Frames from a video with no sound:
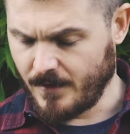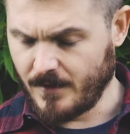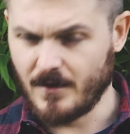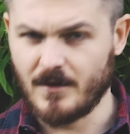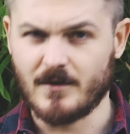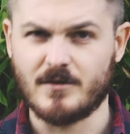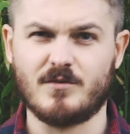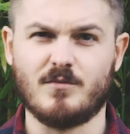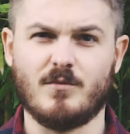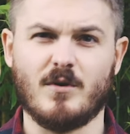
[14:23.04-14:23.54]

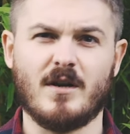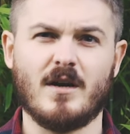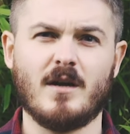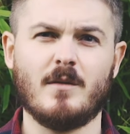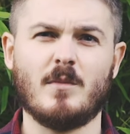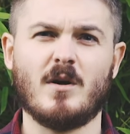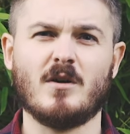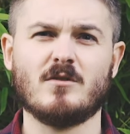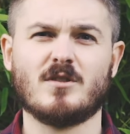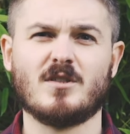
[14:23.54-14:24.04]
is when
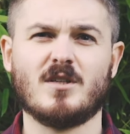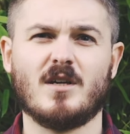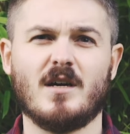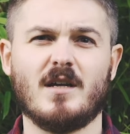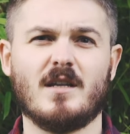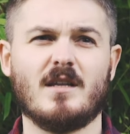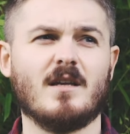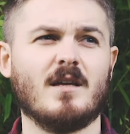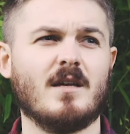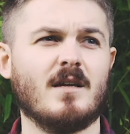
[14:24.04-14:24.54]
I'm
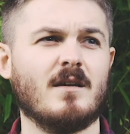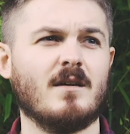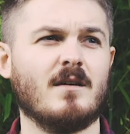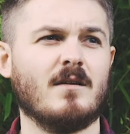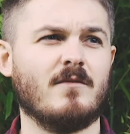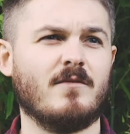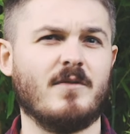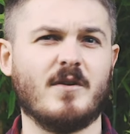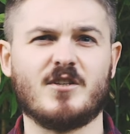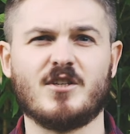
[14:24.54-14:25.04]
outside
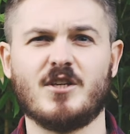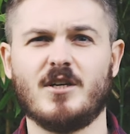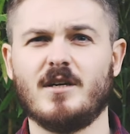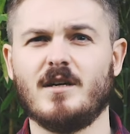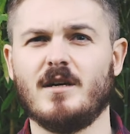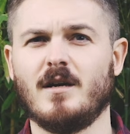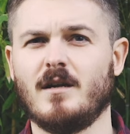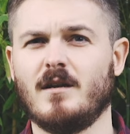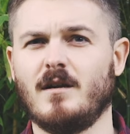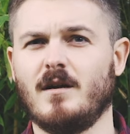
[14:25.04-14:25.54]

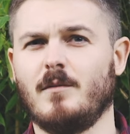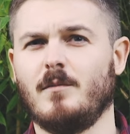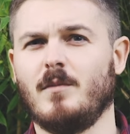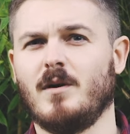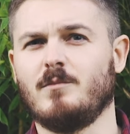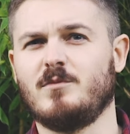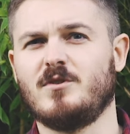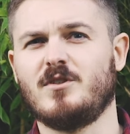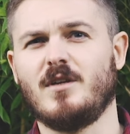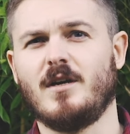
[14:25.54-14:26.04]
fishing and
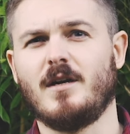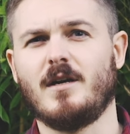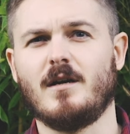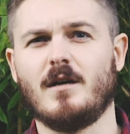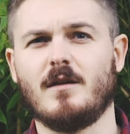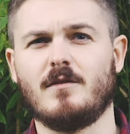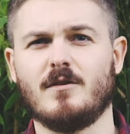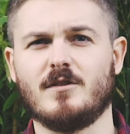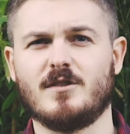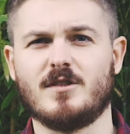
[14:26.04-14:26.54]
I'm staying
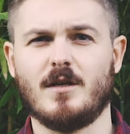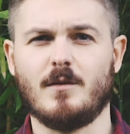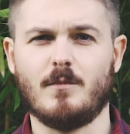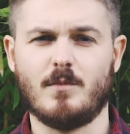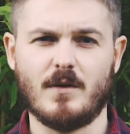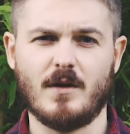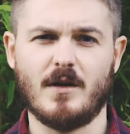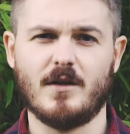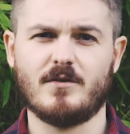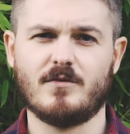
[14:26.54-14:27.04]
at the same
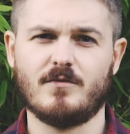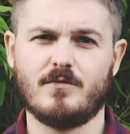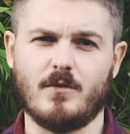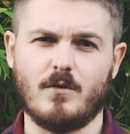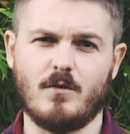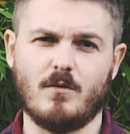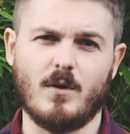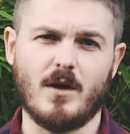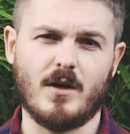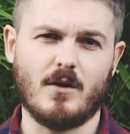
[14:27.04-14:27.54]
place for
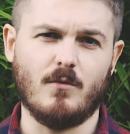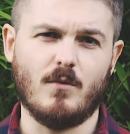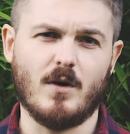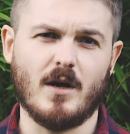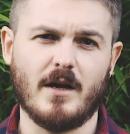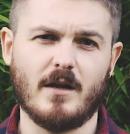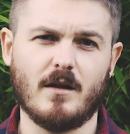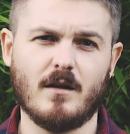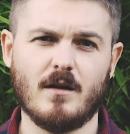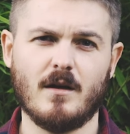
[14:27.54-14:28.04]
quite a
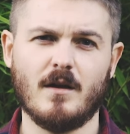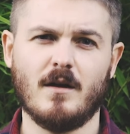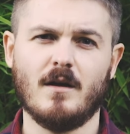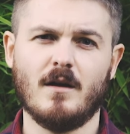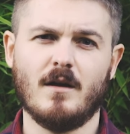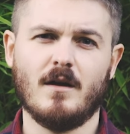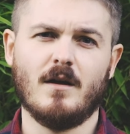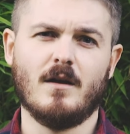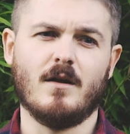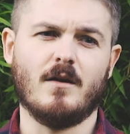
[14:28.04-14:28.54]
while,
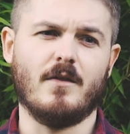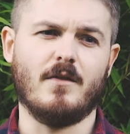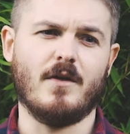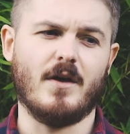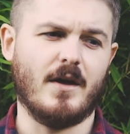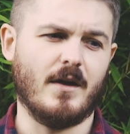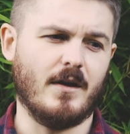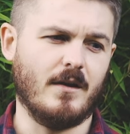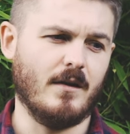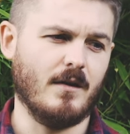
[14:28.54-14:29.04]

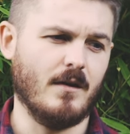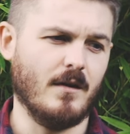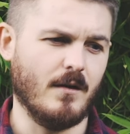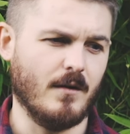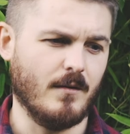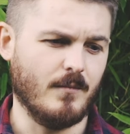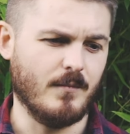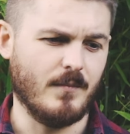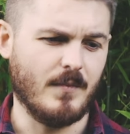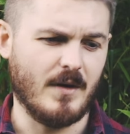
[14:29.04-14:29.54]
then
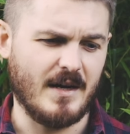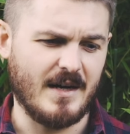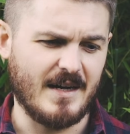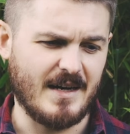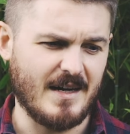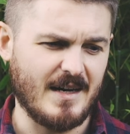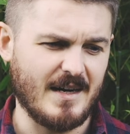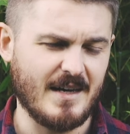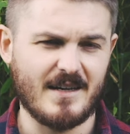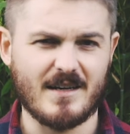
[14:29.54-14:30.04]

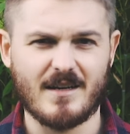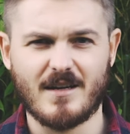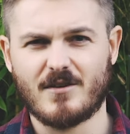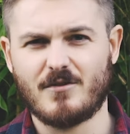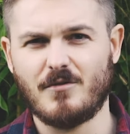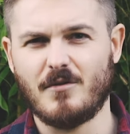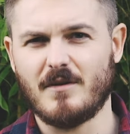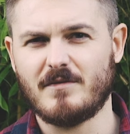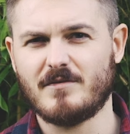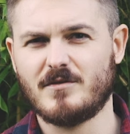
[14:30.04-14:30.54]
I'd like
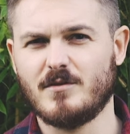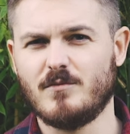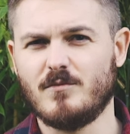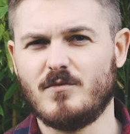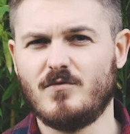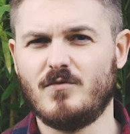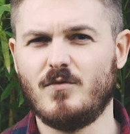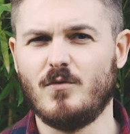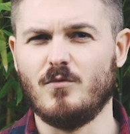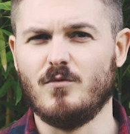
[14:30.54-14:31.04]
to have some
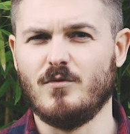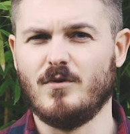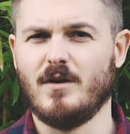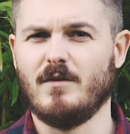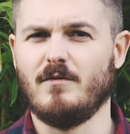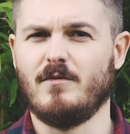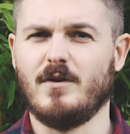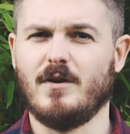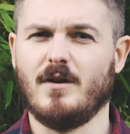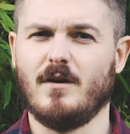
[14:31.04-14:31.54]
food
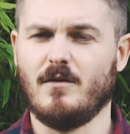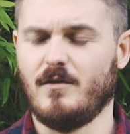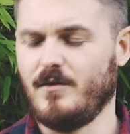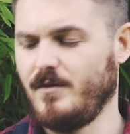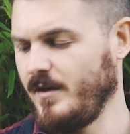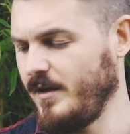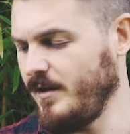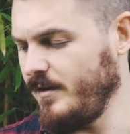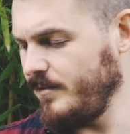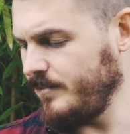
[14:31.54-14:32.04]
every now and
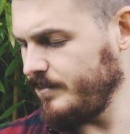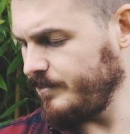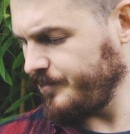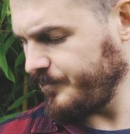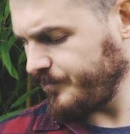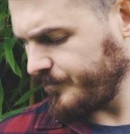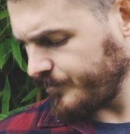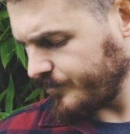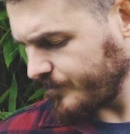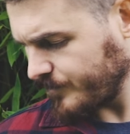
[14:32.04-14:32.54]
then.
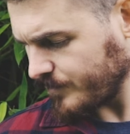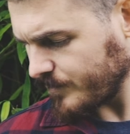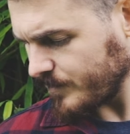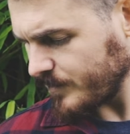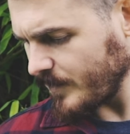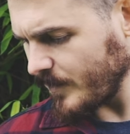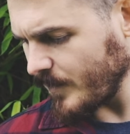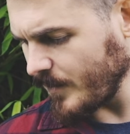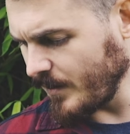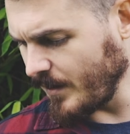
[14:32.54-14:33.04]

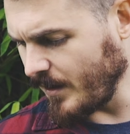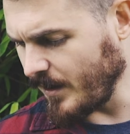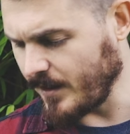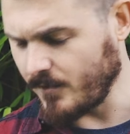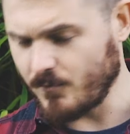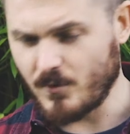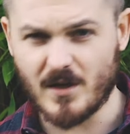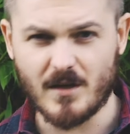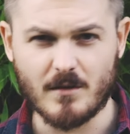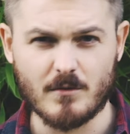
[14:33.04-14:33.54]
And
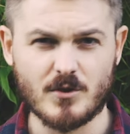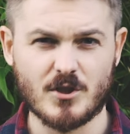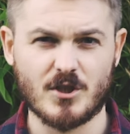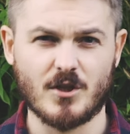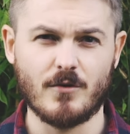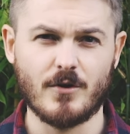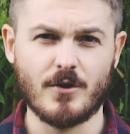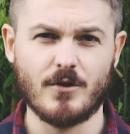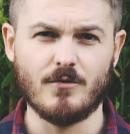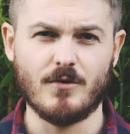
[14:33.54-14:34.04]
what I'm
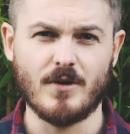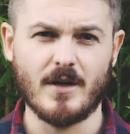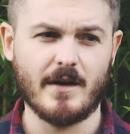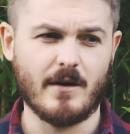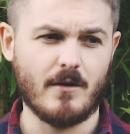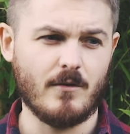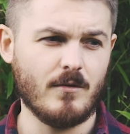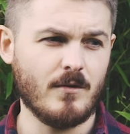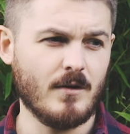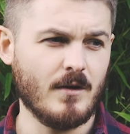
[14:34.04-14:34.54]
showing you
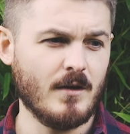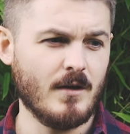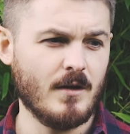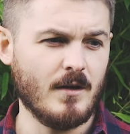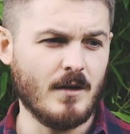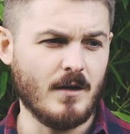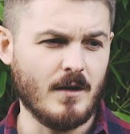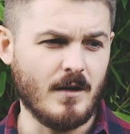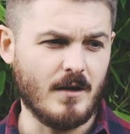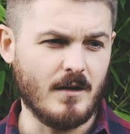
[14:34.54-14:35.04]
now
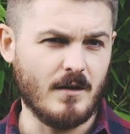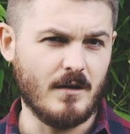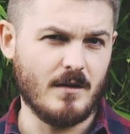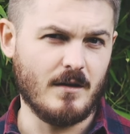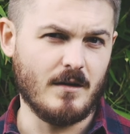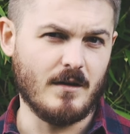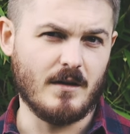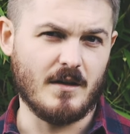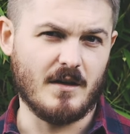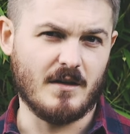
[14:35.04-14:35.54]

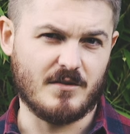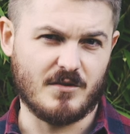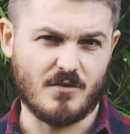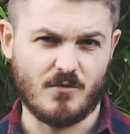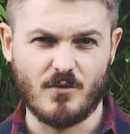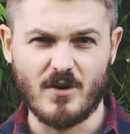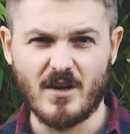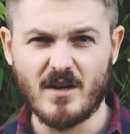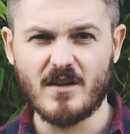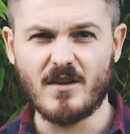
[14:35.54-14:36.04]
is a
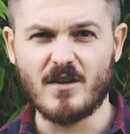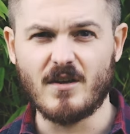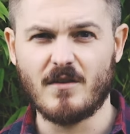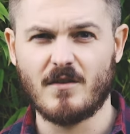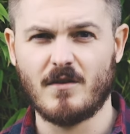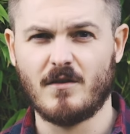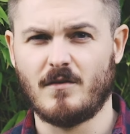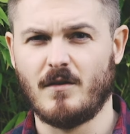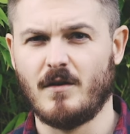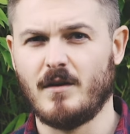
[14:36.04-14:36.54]
really
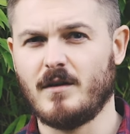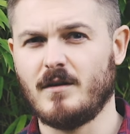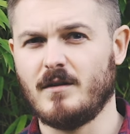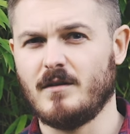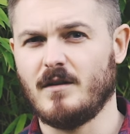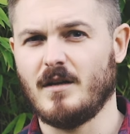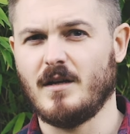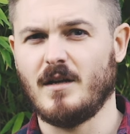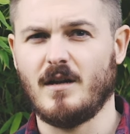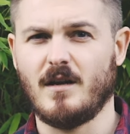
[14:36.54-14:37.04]
easy thing
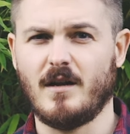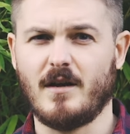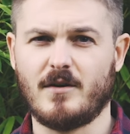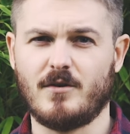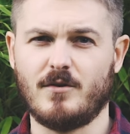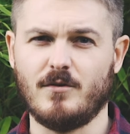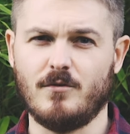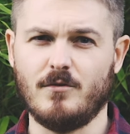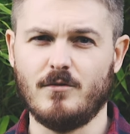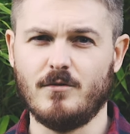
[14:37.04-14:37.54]
that I like
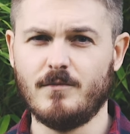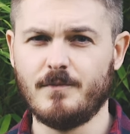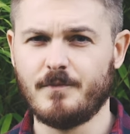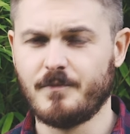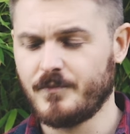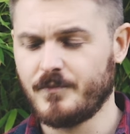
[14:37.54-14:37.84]
to do,